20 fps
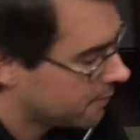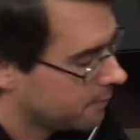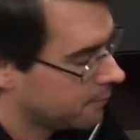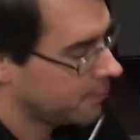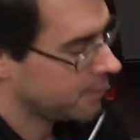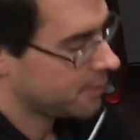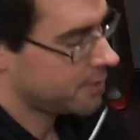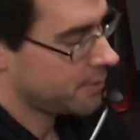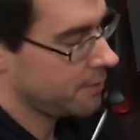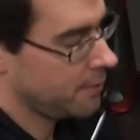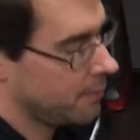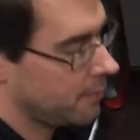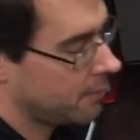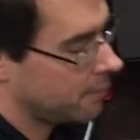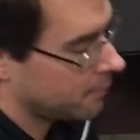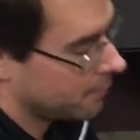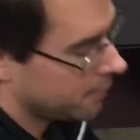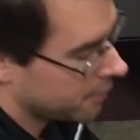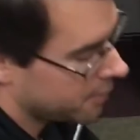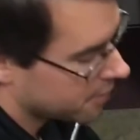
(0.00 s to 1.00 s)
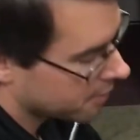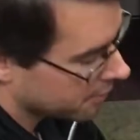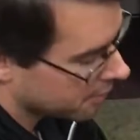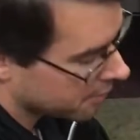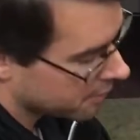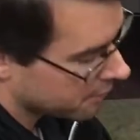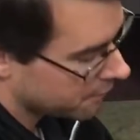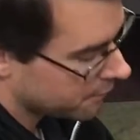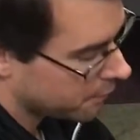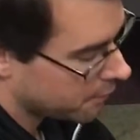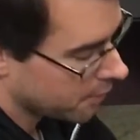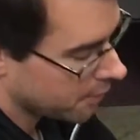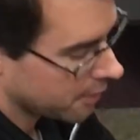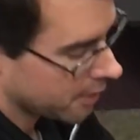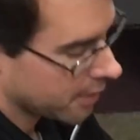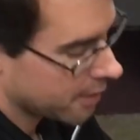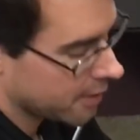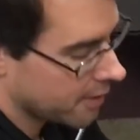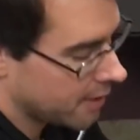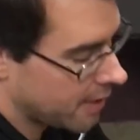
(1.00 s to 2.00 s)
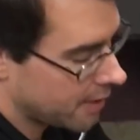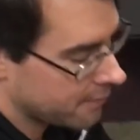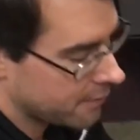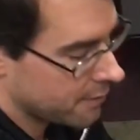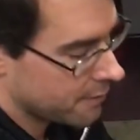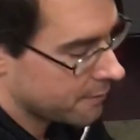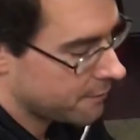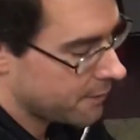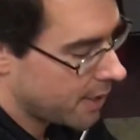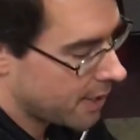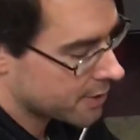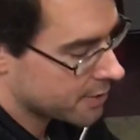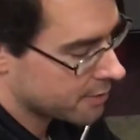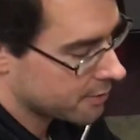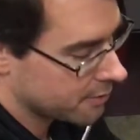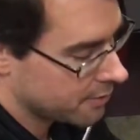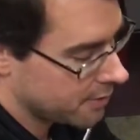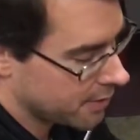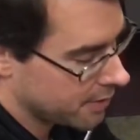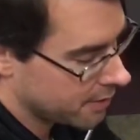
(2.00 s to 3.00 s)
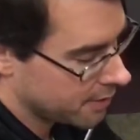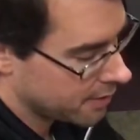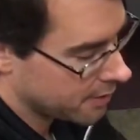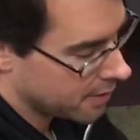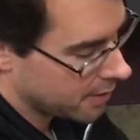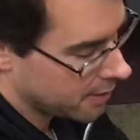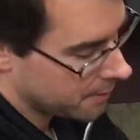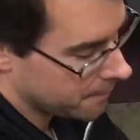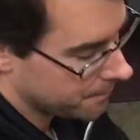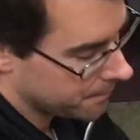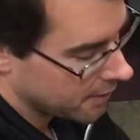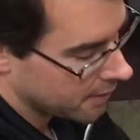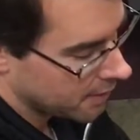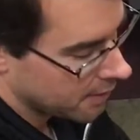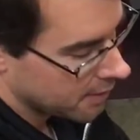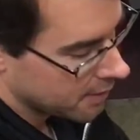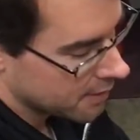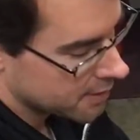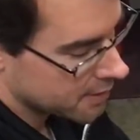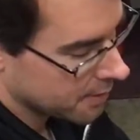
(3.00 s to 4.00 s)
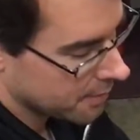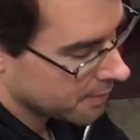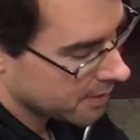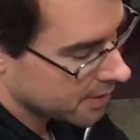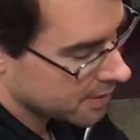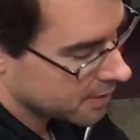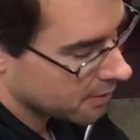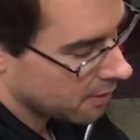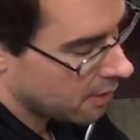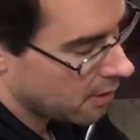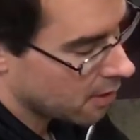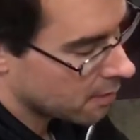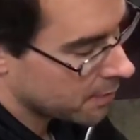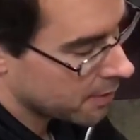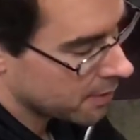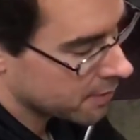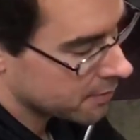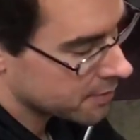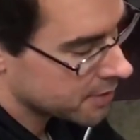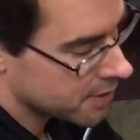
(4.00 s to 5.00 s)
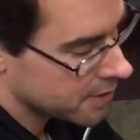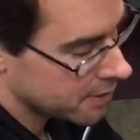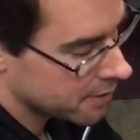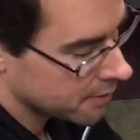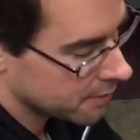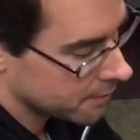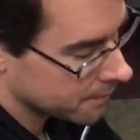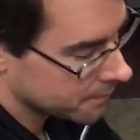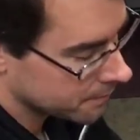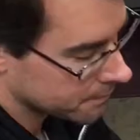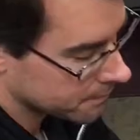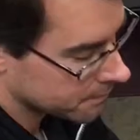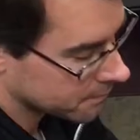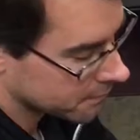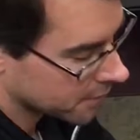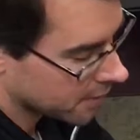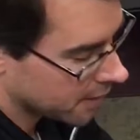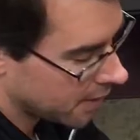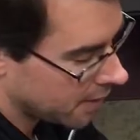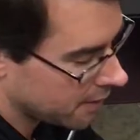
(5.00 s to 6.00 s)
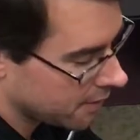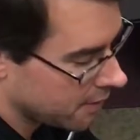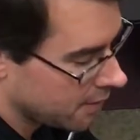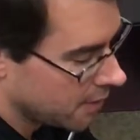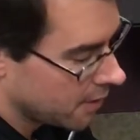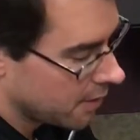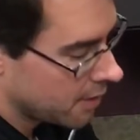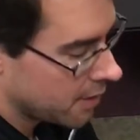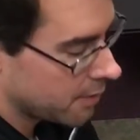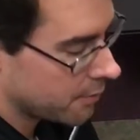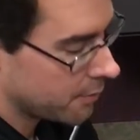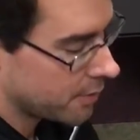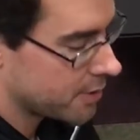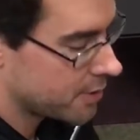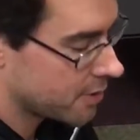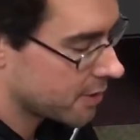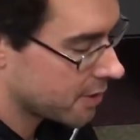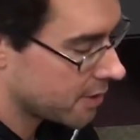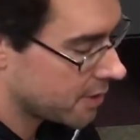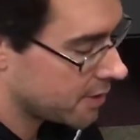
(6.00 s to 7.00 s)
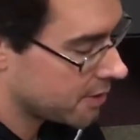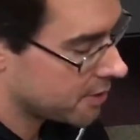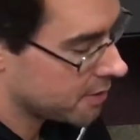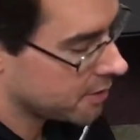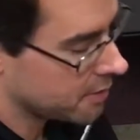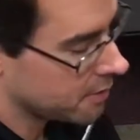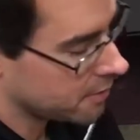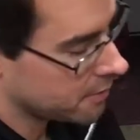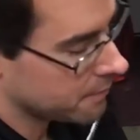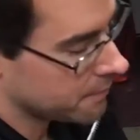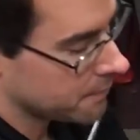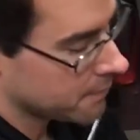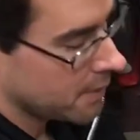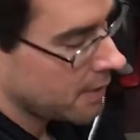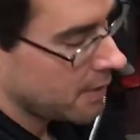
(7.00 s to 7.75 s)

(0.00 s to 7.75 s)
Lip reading: what you're looking for, they could have a fracture in some of these long bones here. Okay. And what you're gonna do